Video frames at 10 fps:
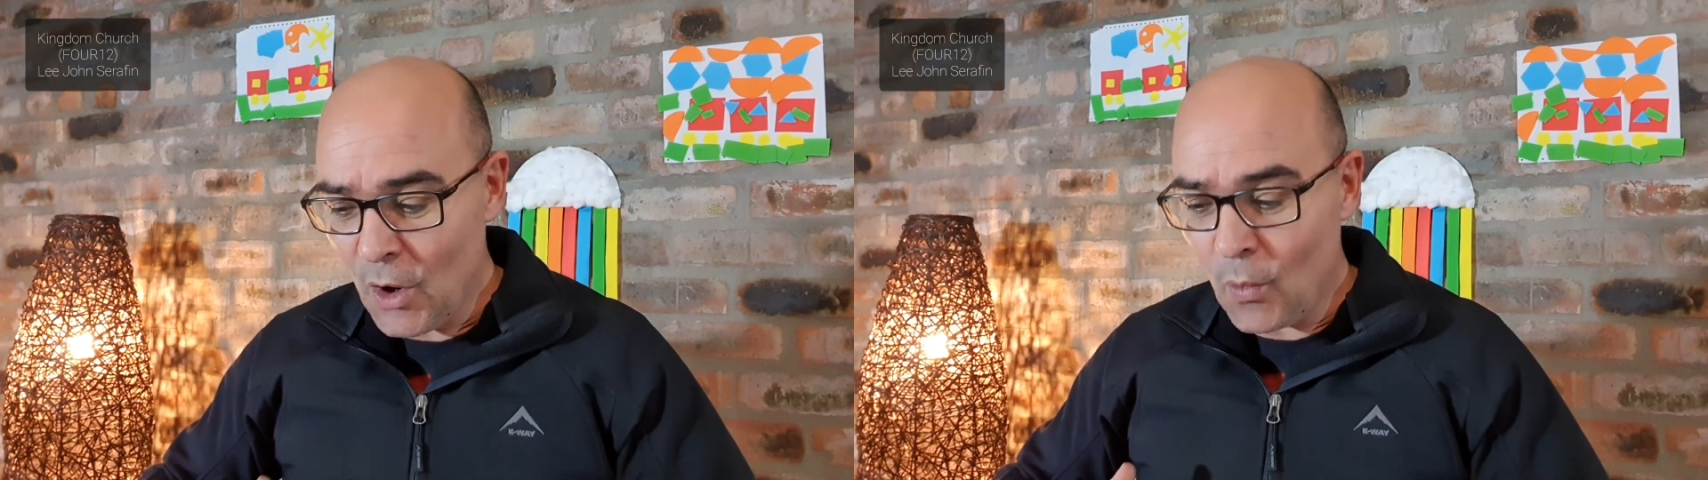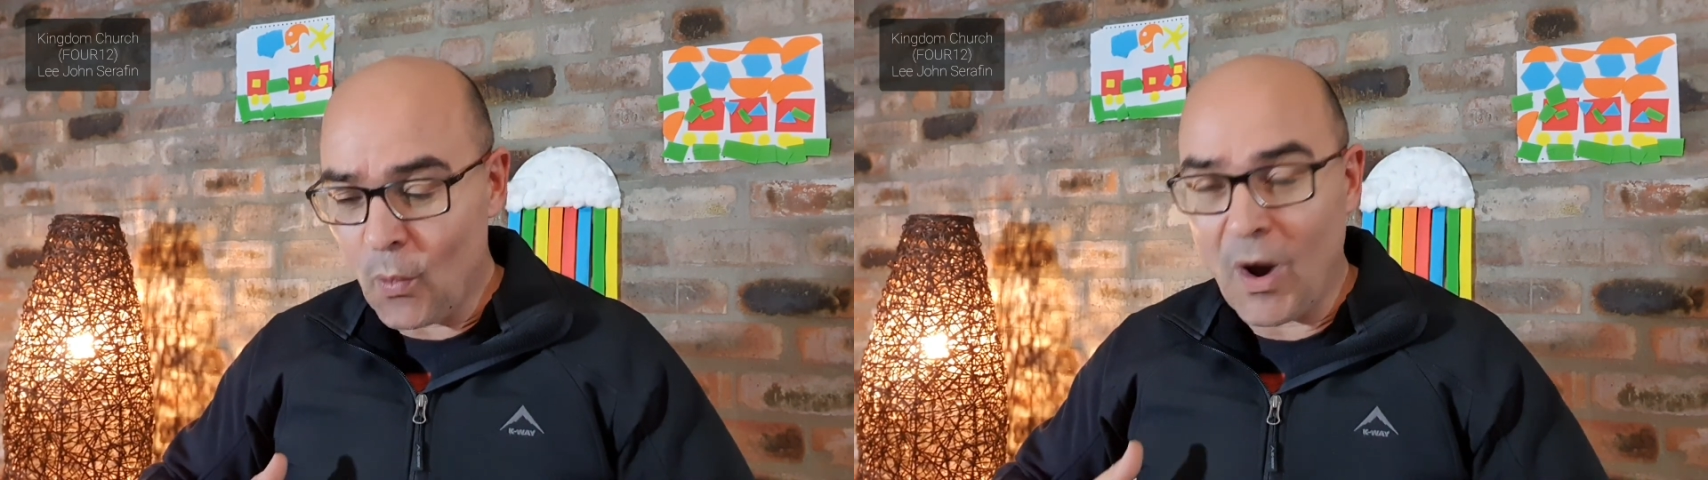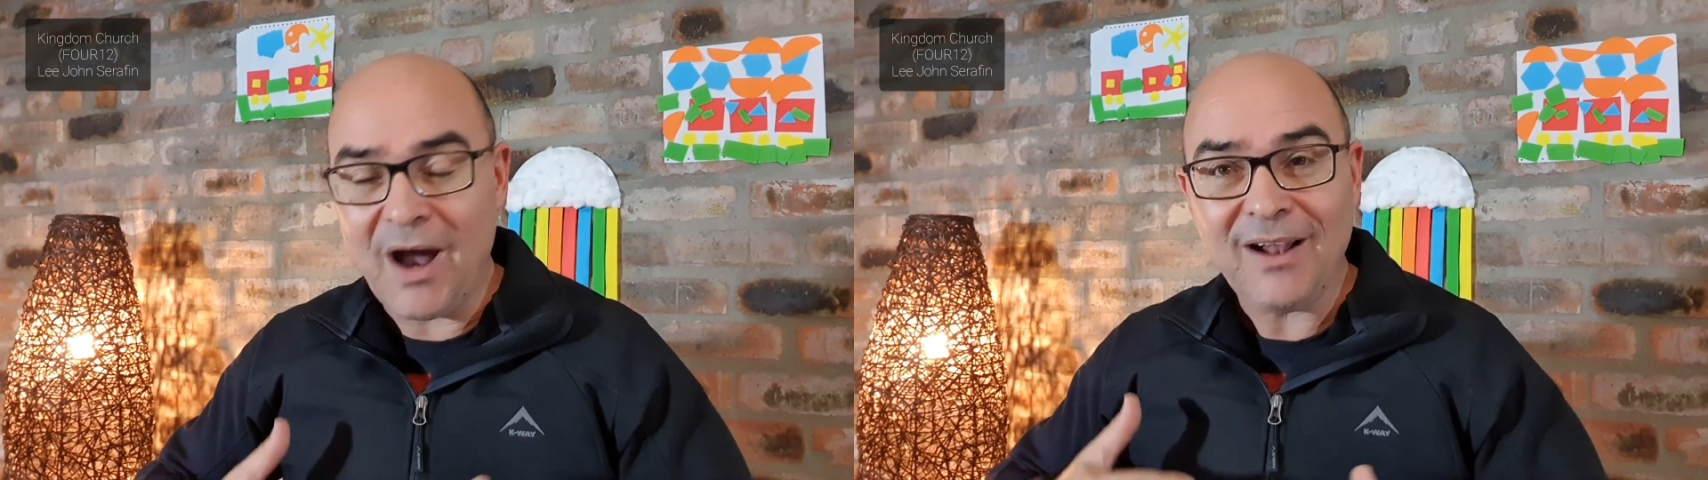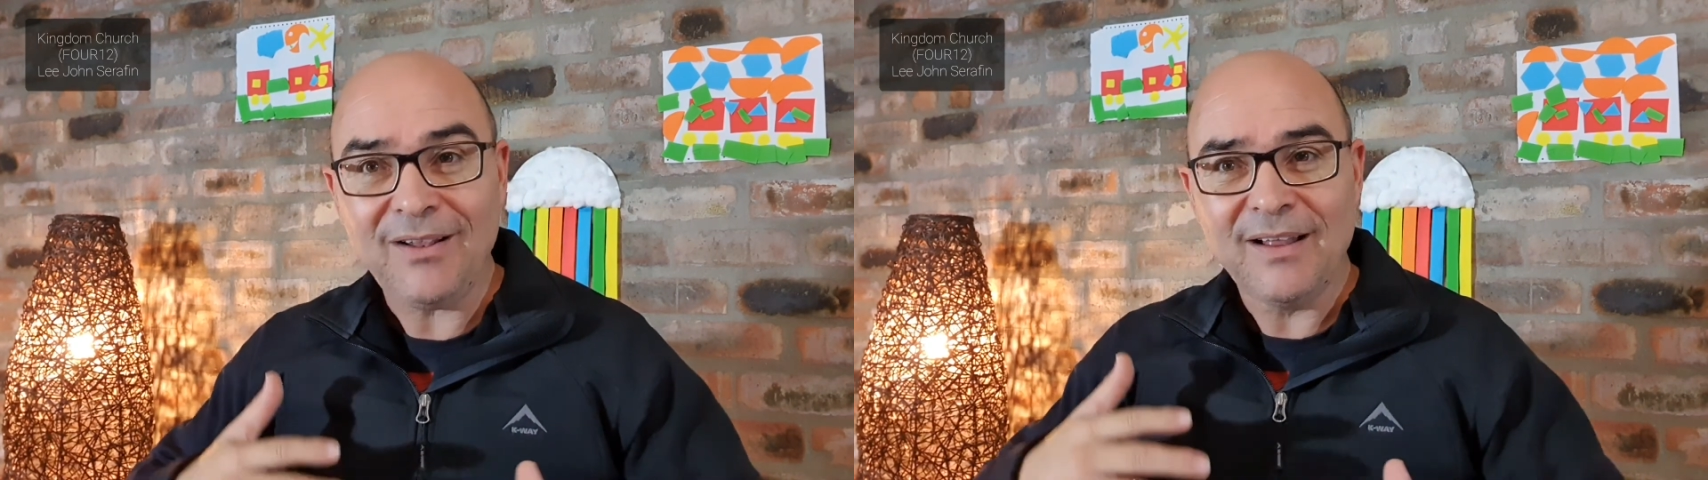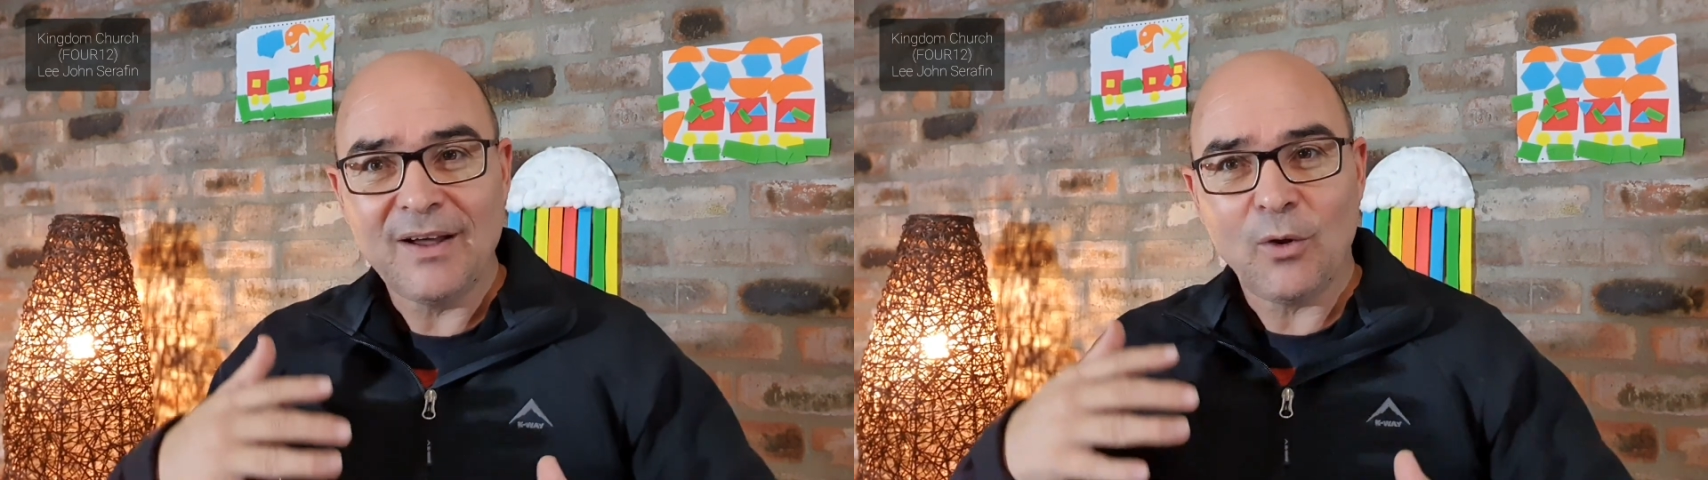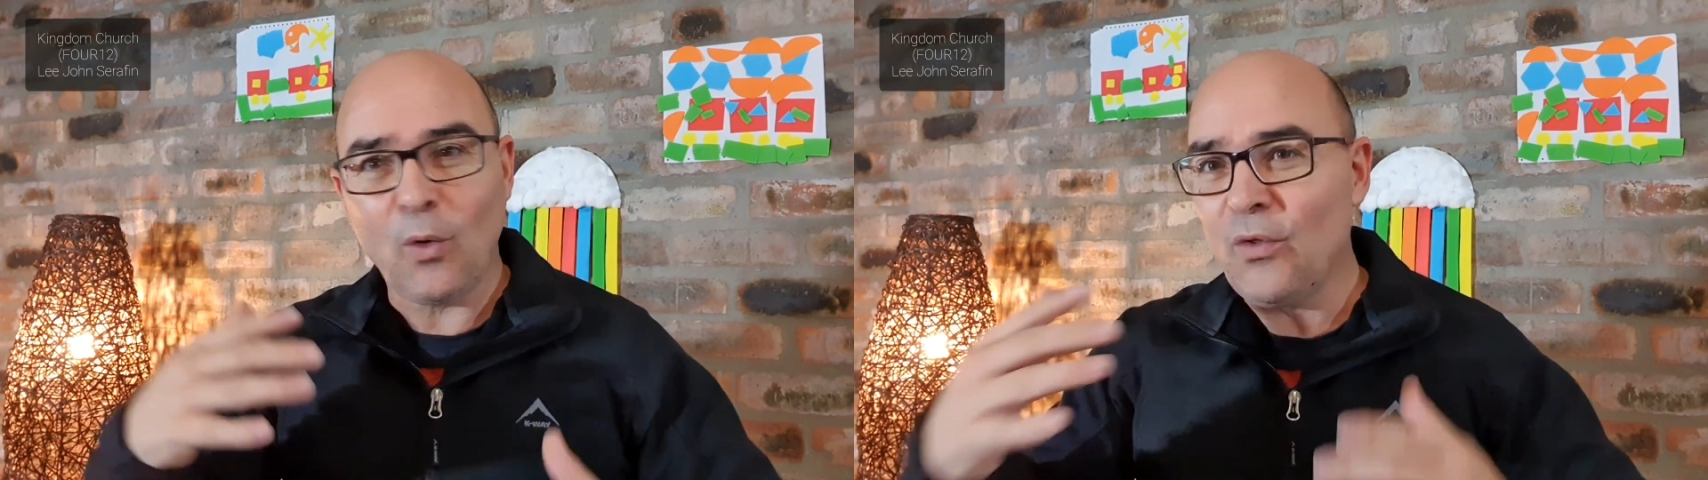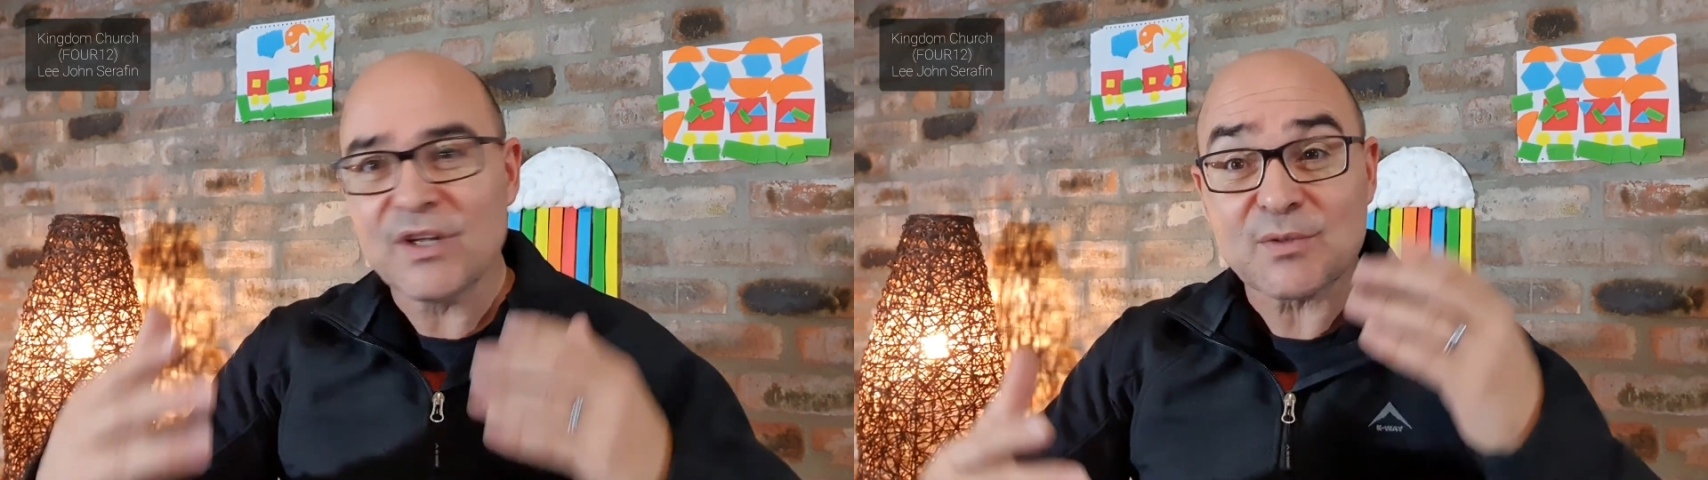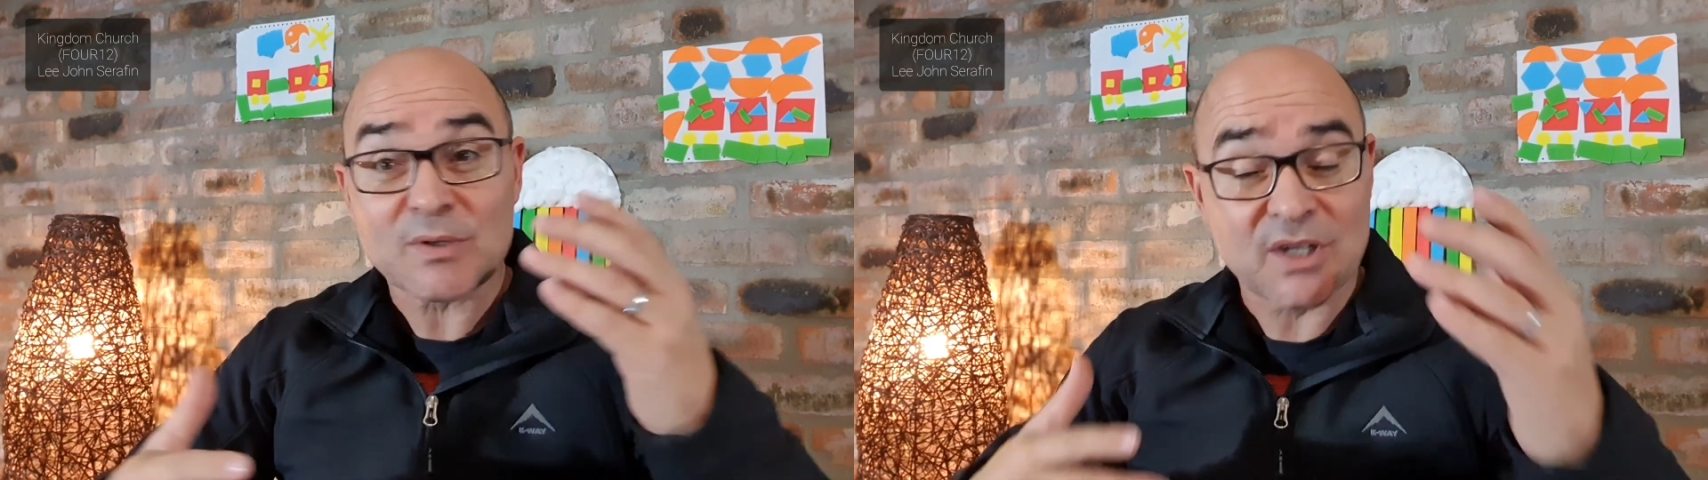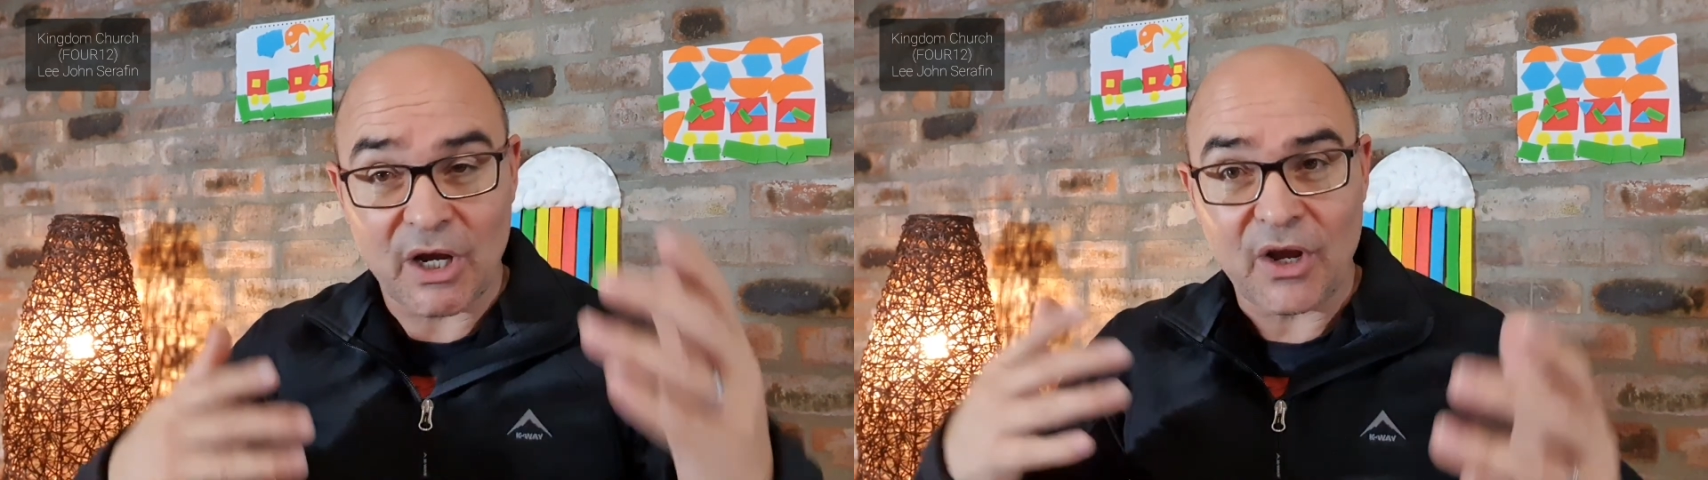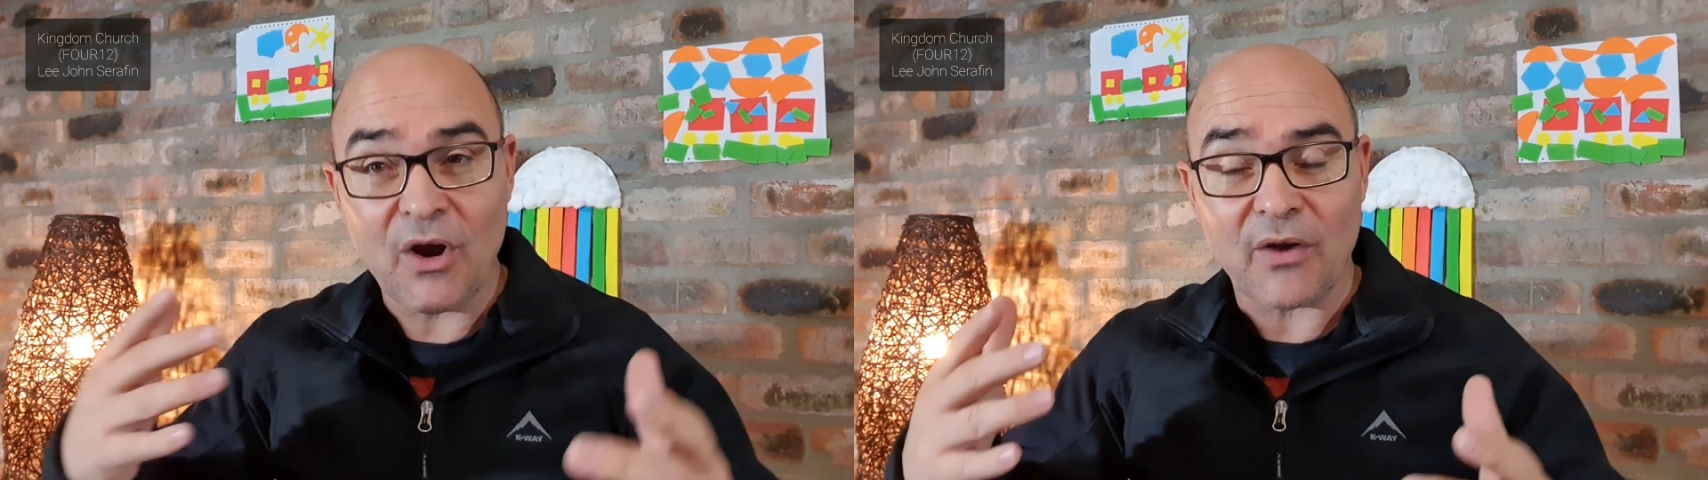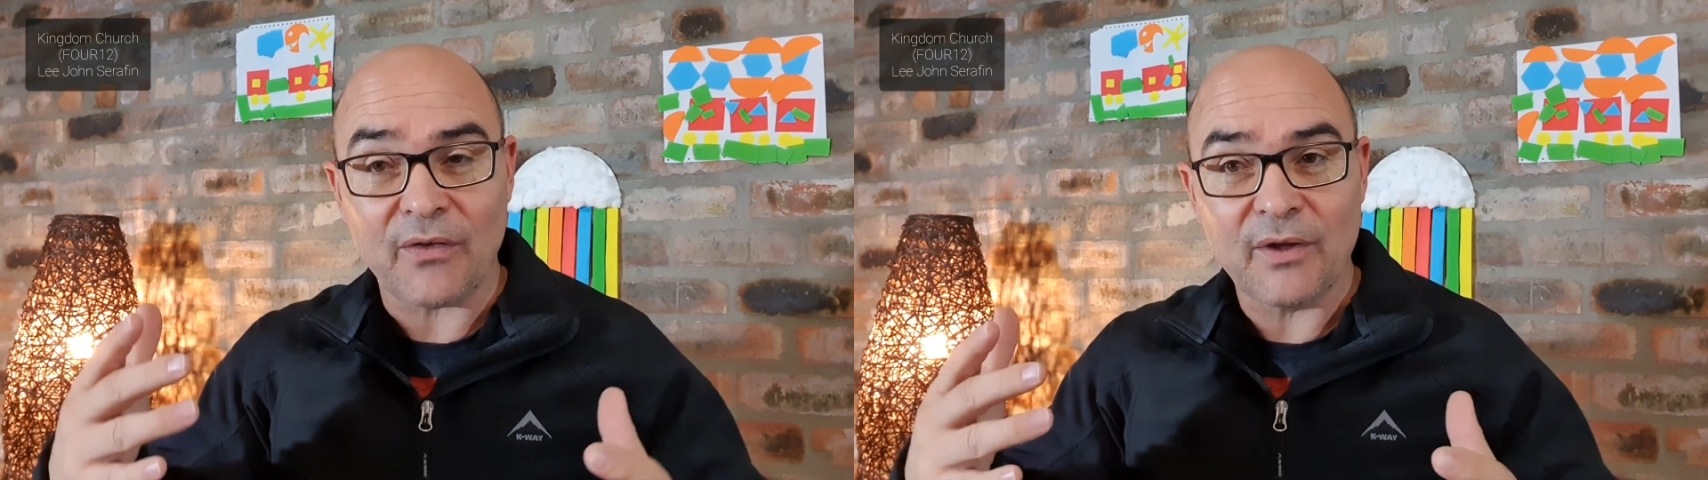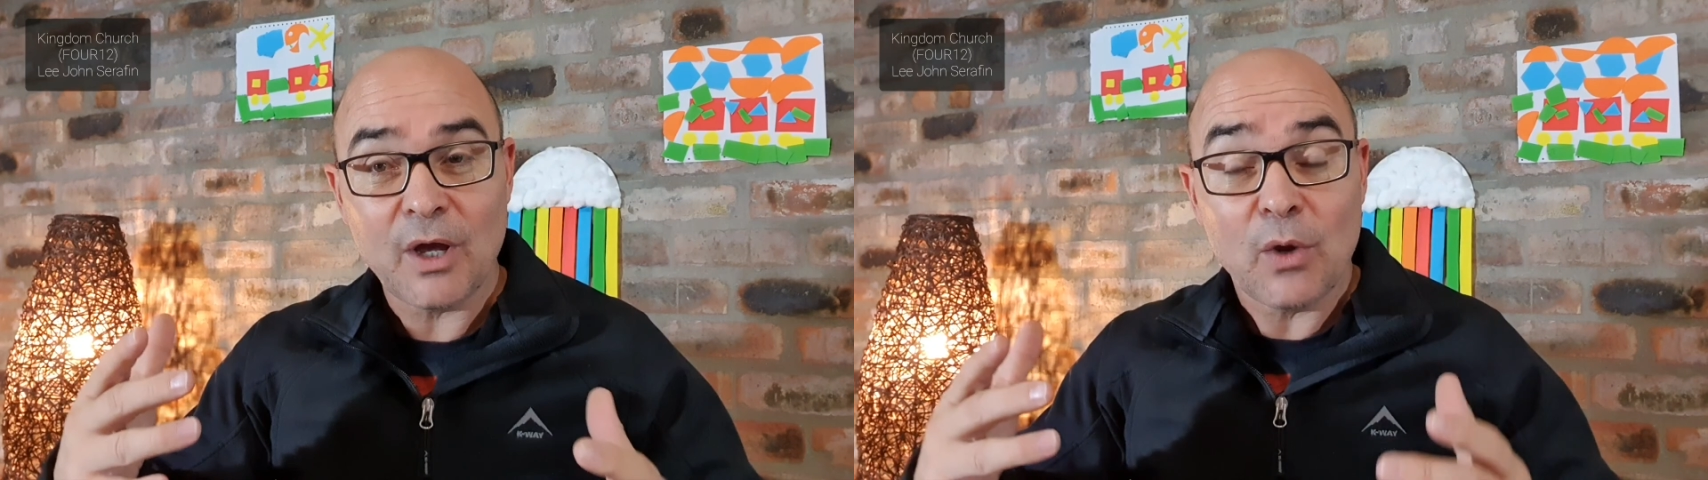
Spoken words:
While all this was going on,